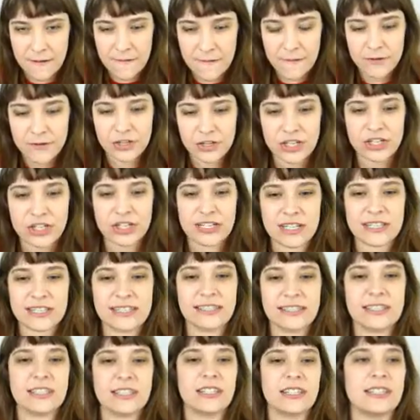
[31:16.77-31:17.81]
She's
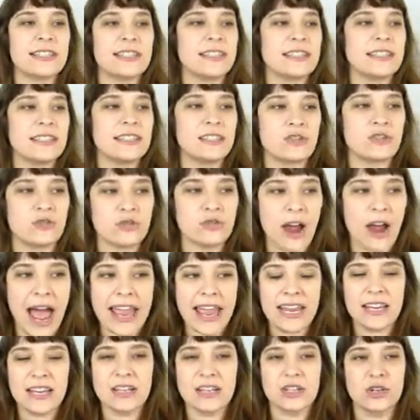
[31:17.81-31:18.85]
just
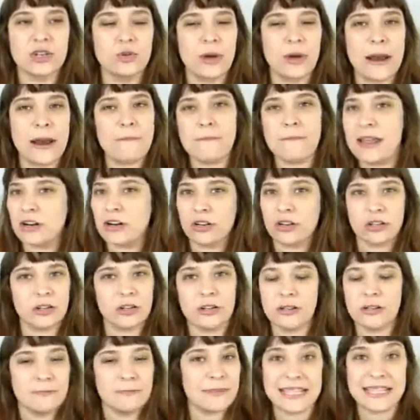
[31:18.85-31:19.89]
trying to admit
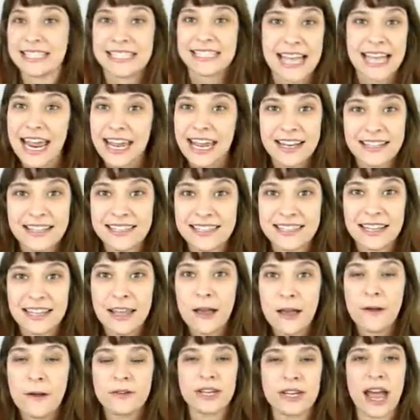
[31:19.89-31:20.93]
her
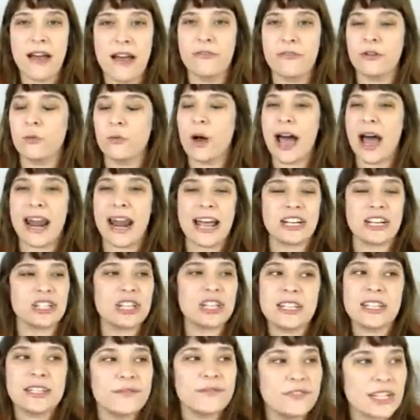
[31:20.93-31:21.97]
mistakes to everyone. I
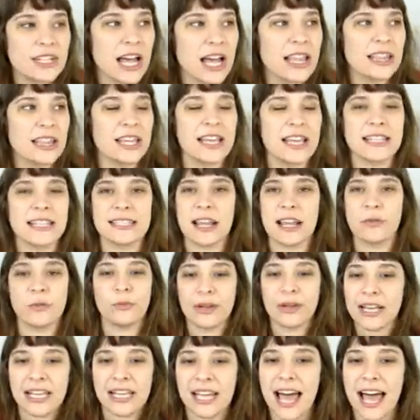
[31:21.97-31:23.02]
shouldn't have done this. I
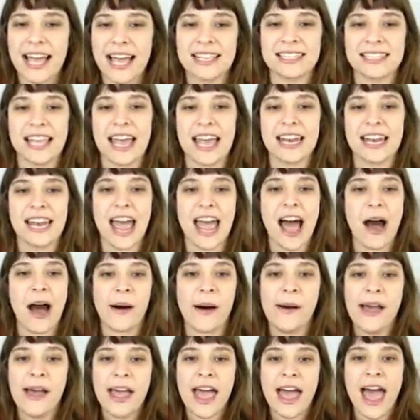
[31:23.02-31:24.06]
realize that now.